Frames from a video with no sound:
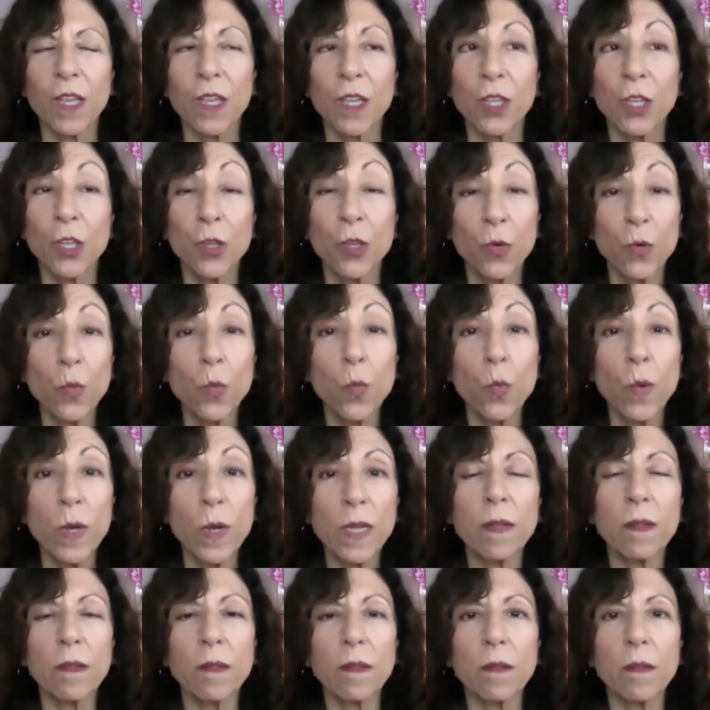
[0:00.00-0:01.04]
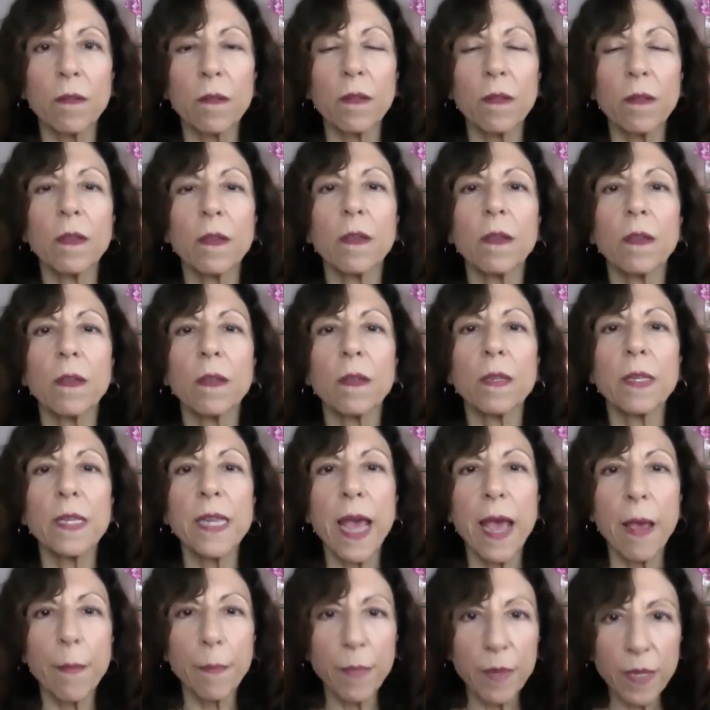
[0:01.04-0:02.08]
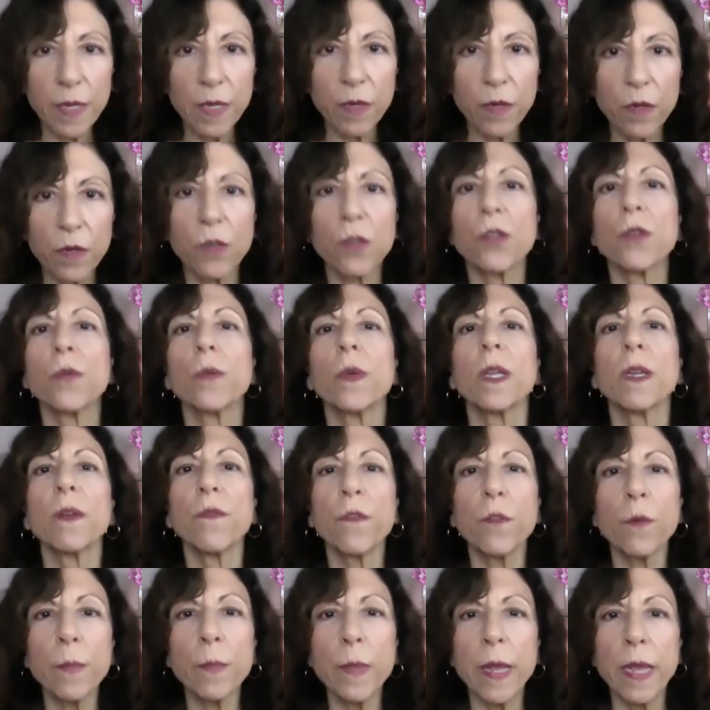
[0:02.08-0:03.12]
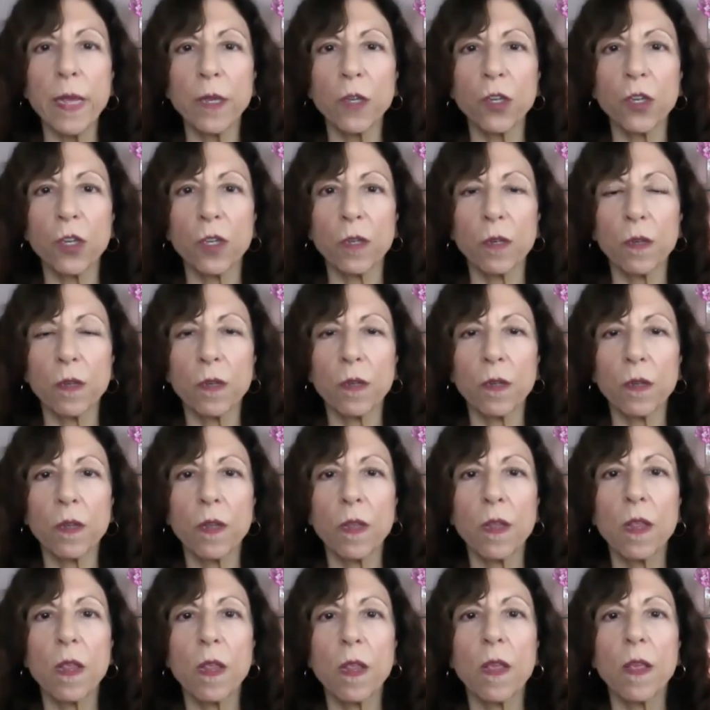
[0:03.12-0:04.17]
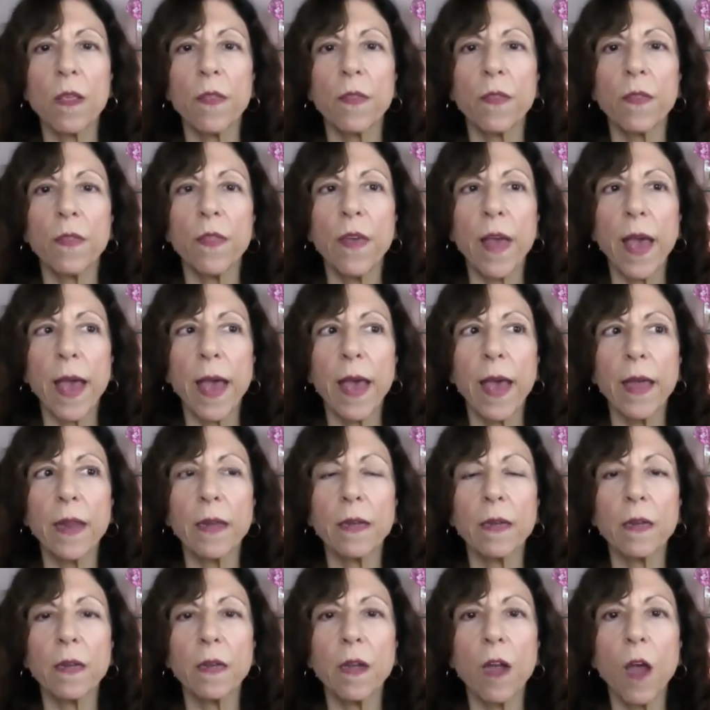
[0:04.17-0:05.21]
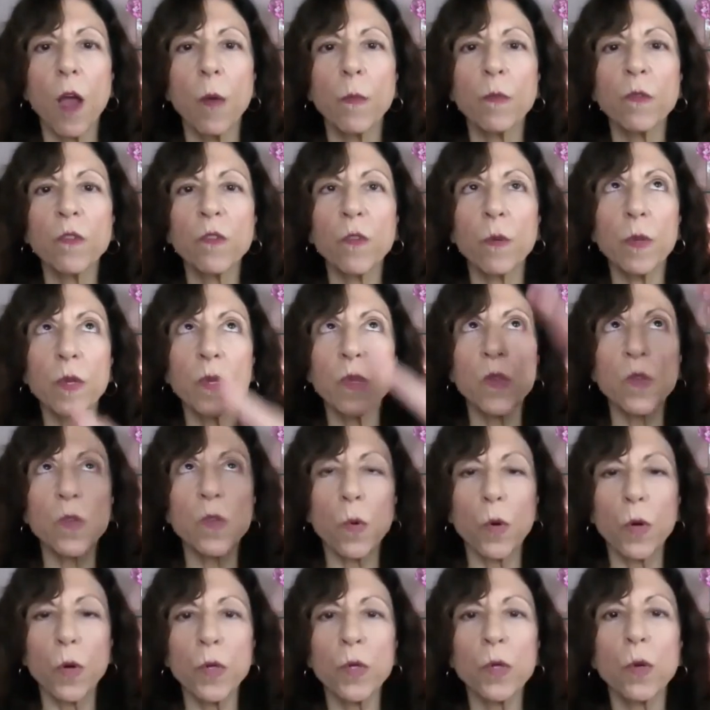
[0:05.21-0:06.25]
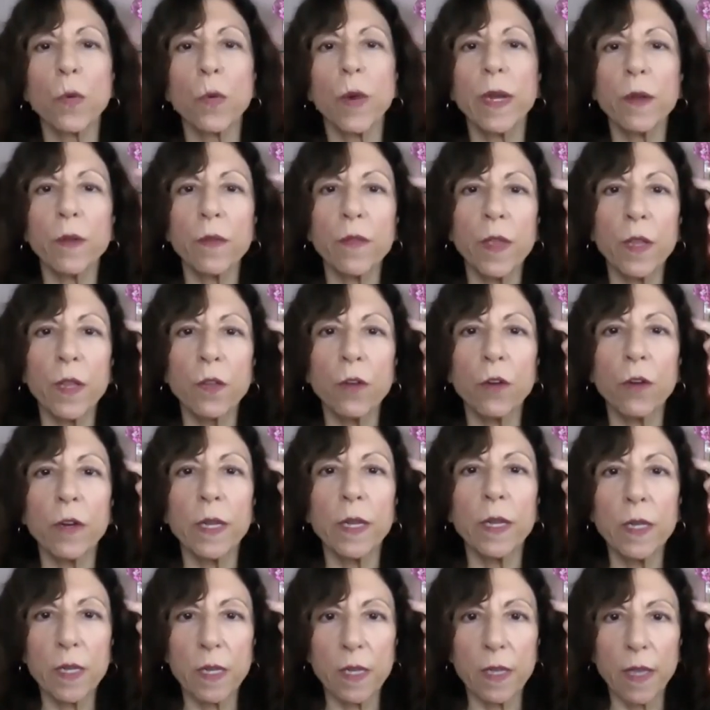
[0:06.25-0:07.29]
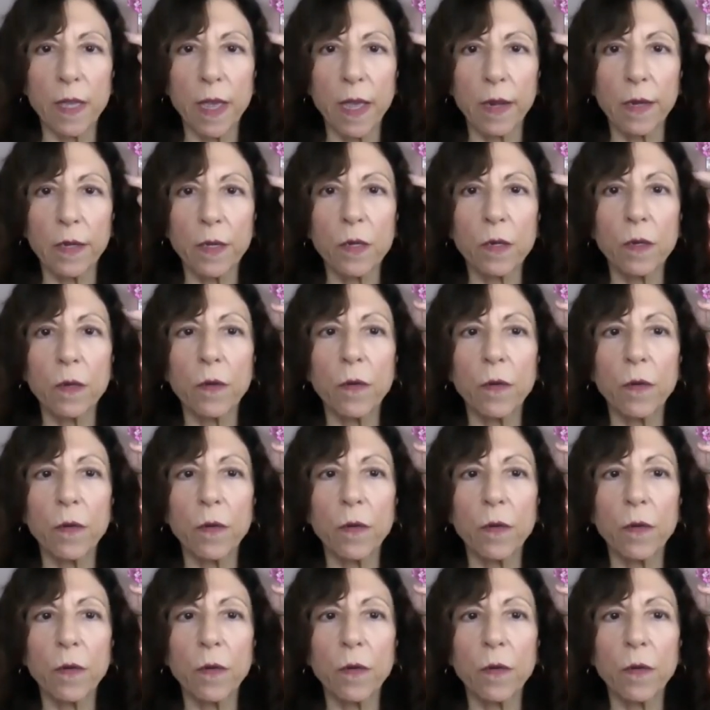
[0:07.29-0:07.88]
you will tap into information that comes from a source greater than your intellect,